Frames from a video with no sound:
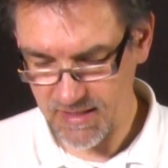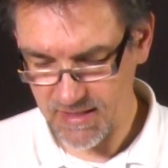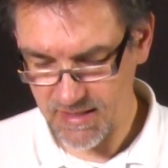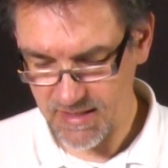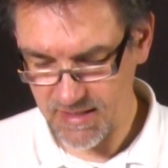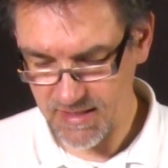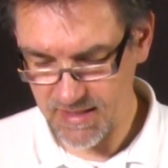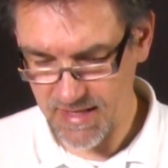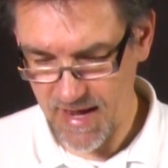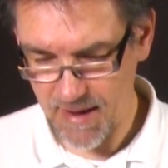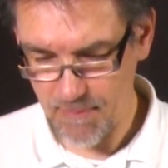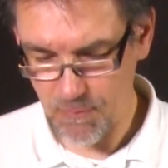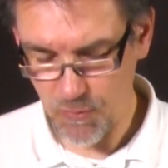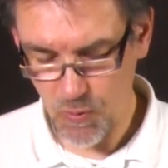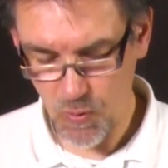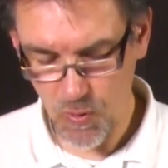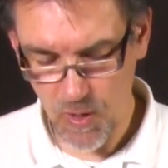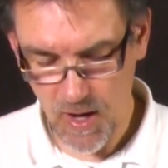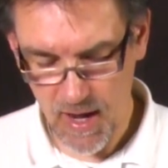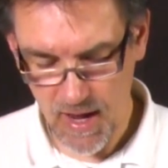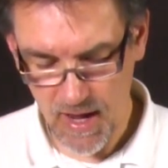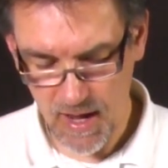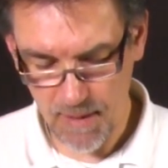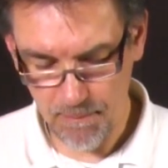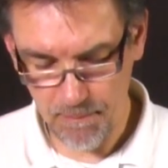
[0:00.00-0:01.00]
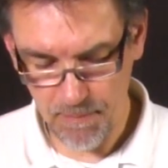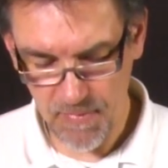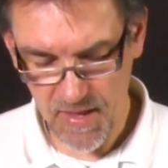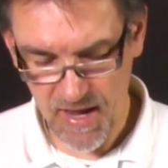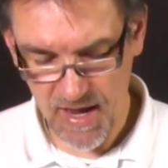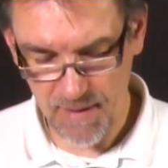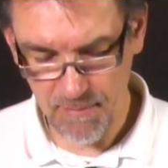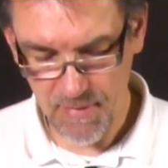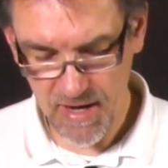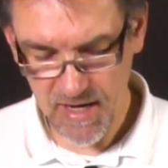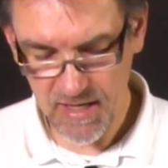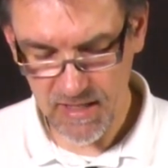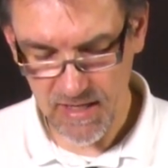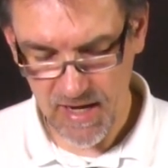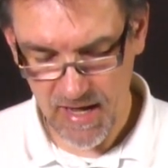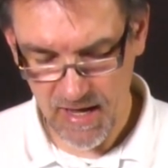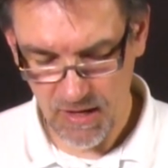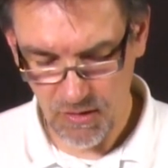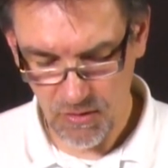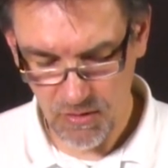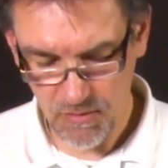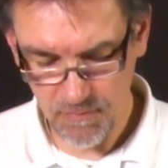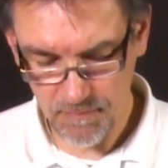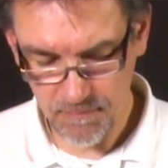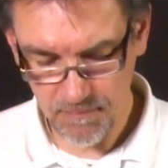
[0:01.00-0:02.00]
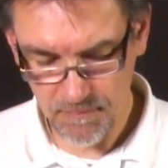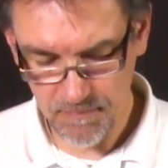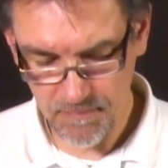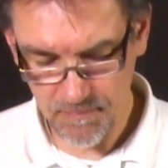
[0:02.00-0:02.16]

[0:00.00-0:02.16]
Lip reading: step I make now.